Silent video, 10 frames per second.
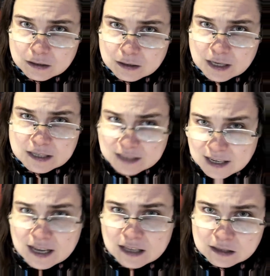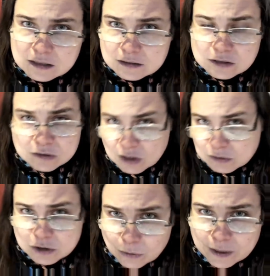And it's unethical, so
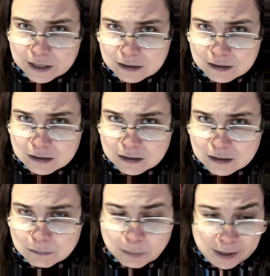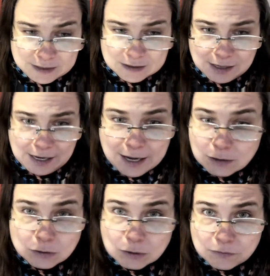don't do it. But I
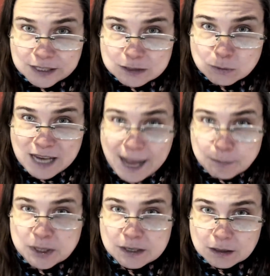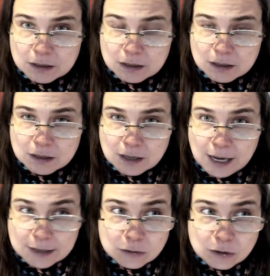don't know if that's what happened here.
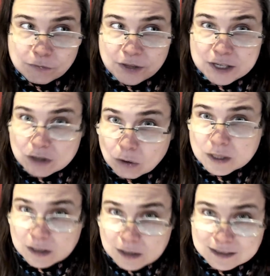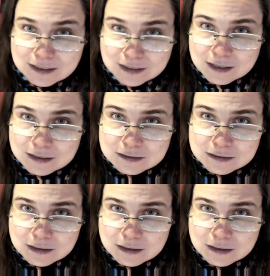I don't know if they knowingly did this.